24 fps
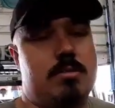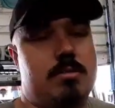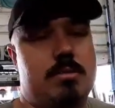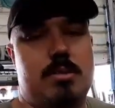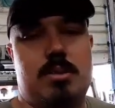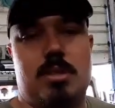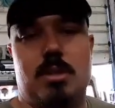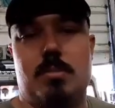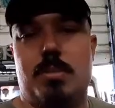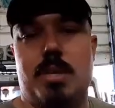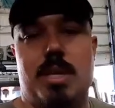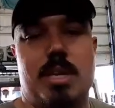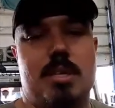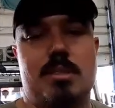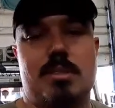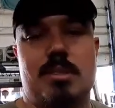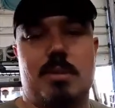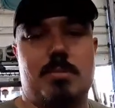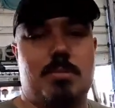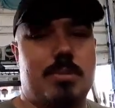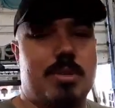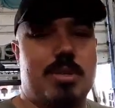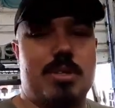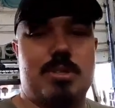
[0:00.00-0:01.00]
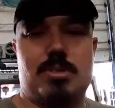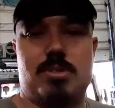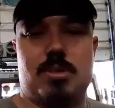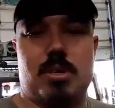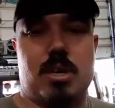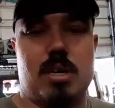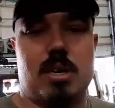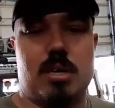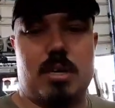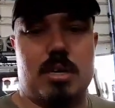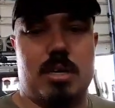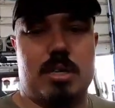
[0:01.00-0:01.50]
somebody ends up with this
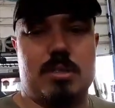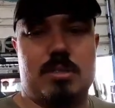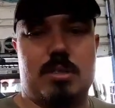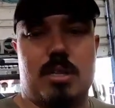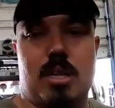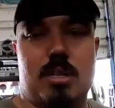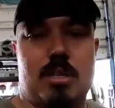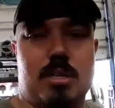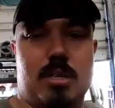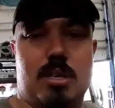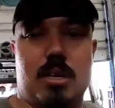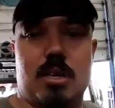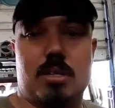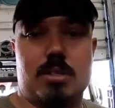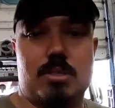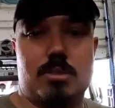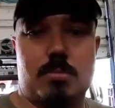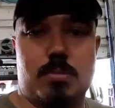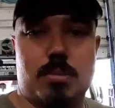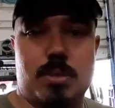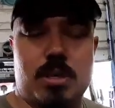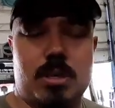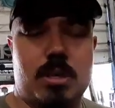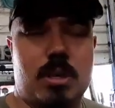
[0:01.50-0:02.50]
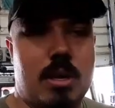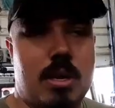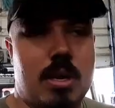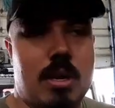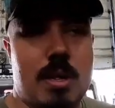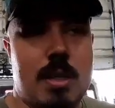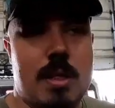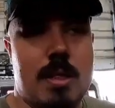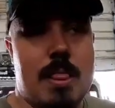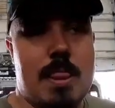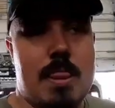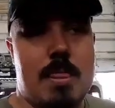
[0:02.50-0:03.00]
truck and it's not the customer,
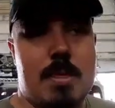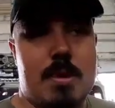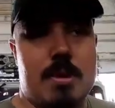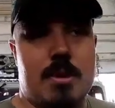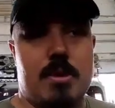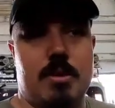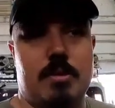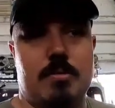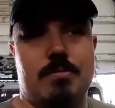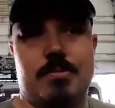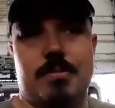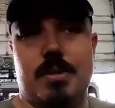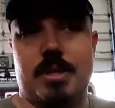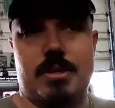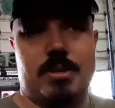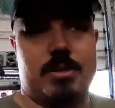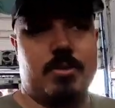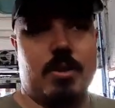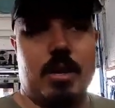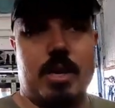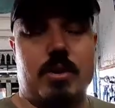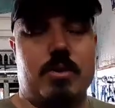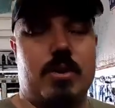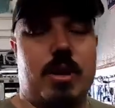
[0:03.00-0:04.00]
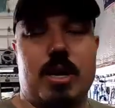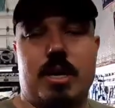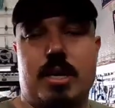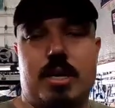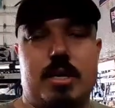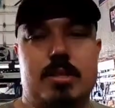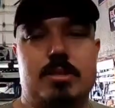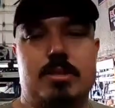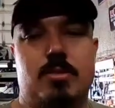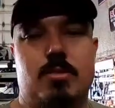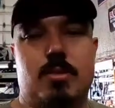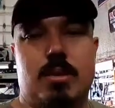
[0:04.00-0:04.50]
you know, his great
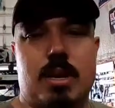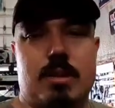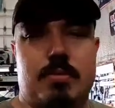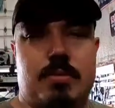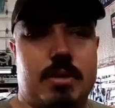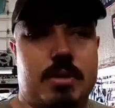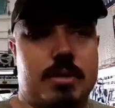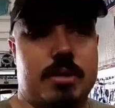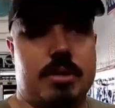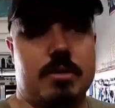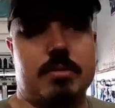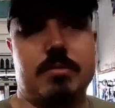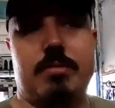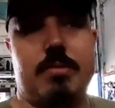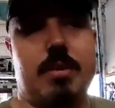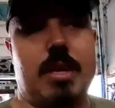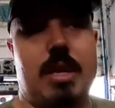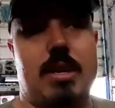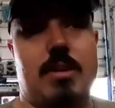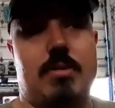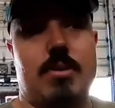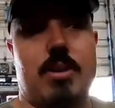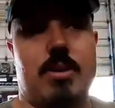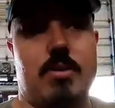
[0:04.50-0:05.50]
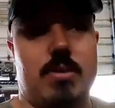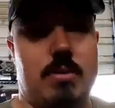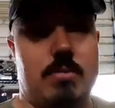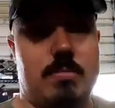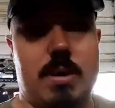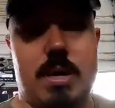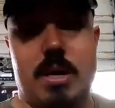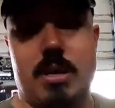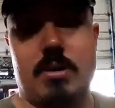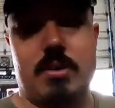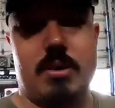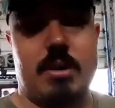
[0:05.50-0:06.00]
grandkids or whatever, and they don't know any
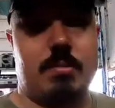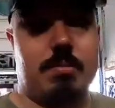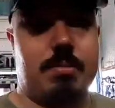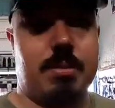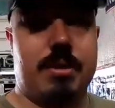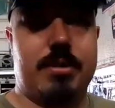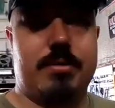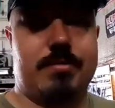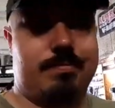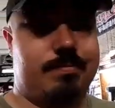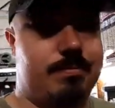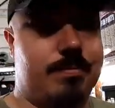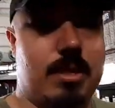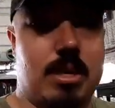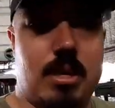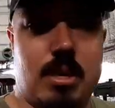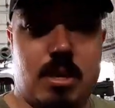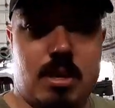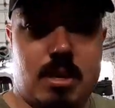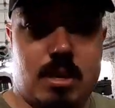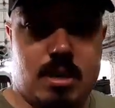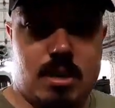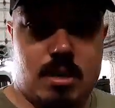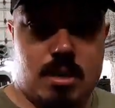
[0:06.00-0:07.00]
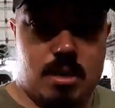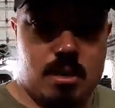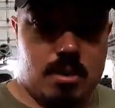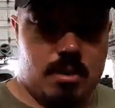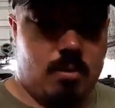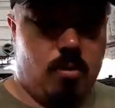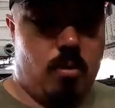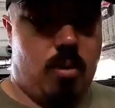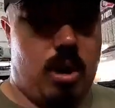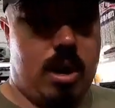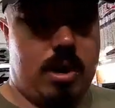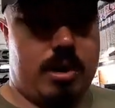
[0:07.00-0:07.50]
better and they're putting
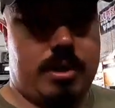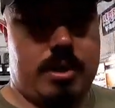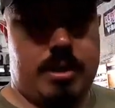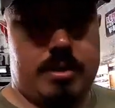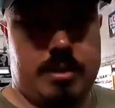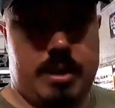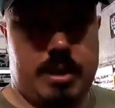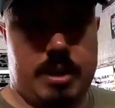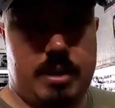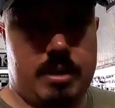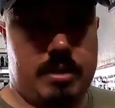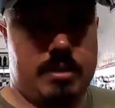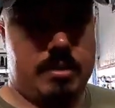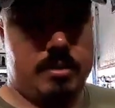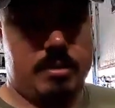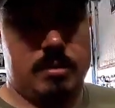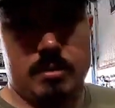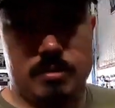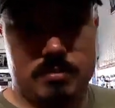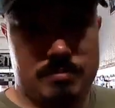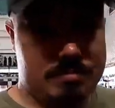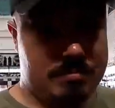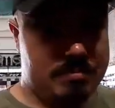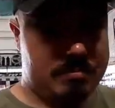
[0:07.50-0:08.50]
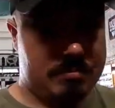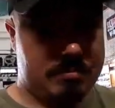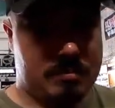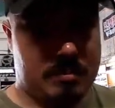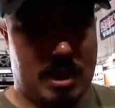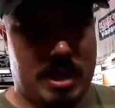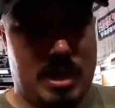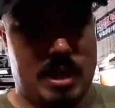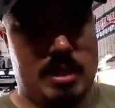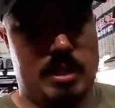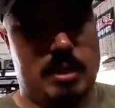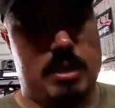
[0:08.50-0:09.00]
water in there,
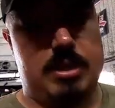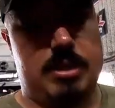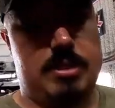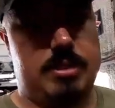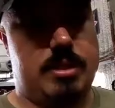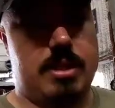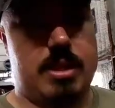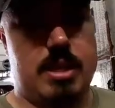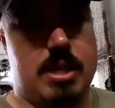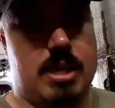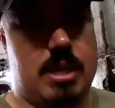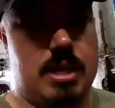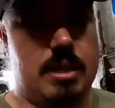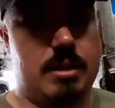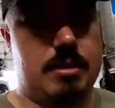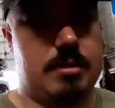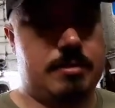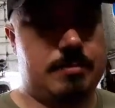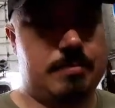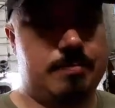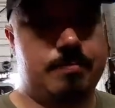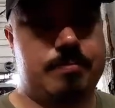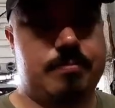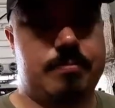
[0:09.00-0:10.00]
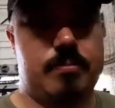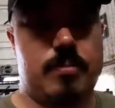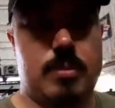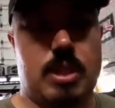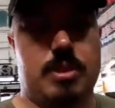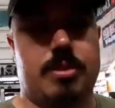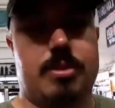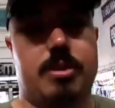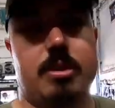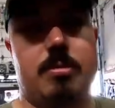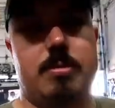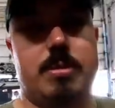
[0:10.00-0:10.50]
hey, at least the
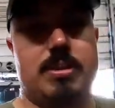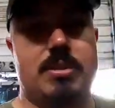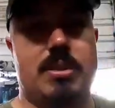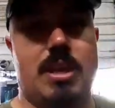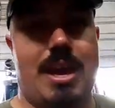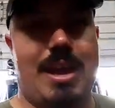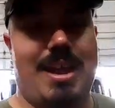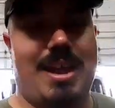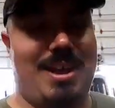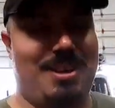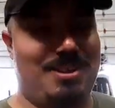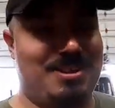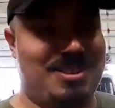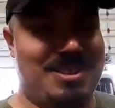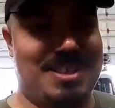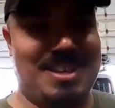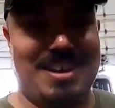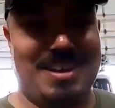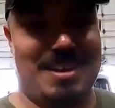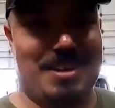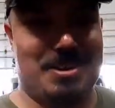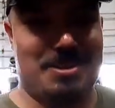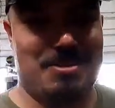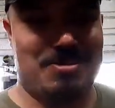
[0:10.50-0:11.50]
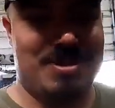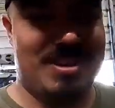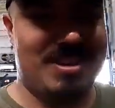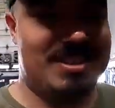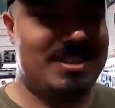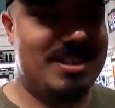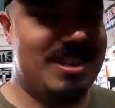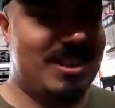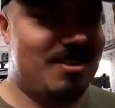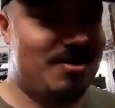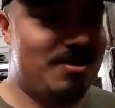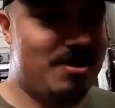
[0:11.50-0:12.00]
thermostat housing ain't gonna
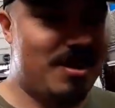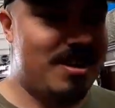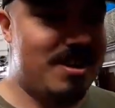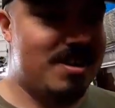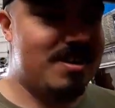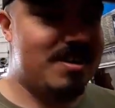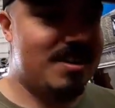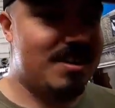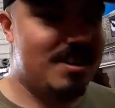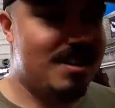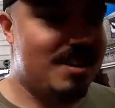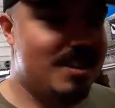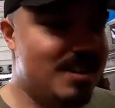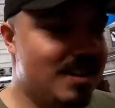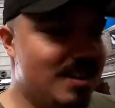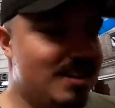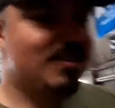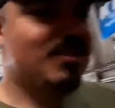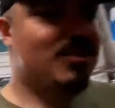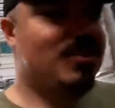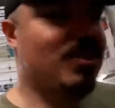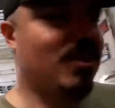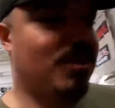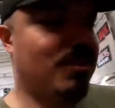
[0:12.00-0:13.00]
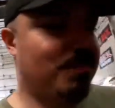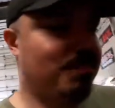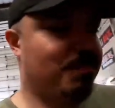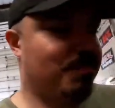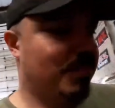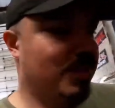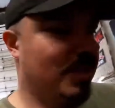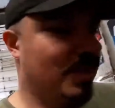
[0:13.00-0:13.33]
rust out, right? So